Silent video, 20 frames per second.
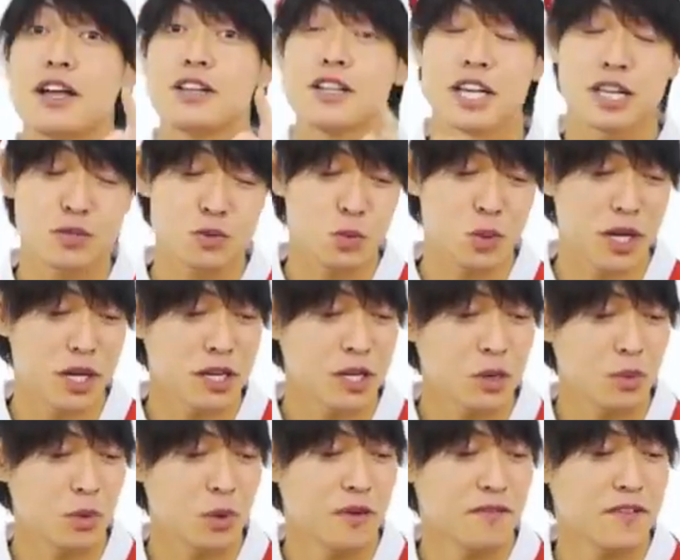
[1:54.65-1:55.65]
And last
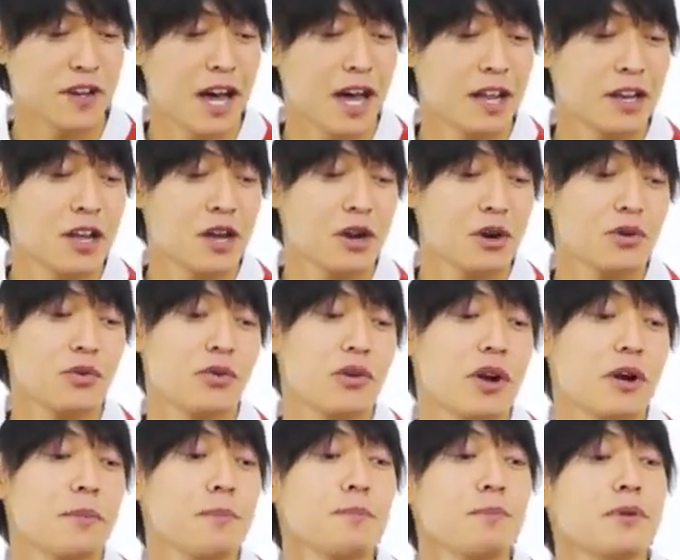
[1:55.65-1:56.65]
one, we've got
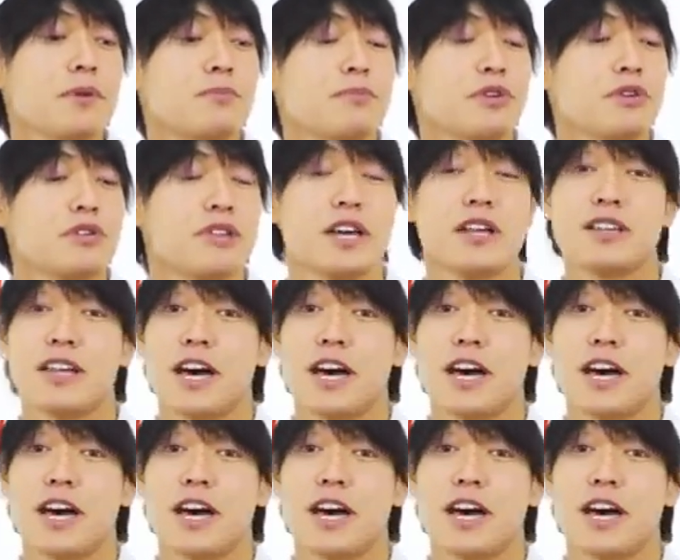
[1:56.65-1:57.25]
creme brulee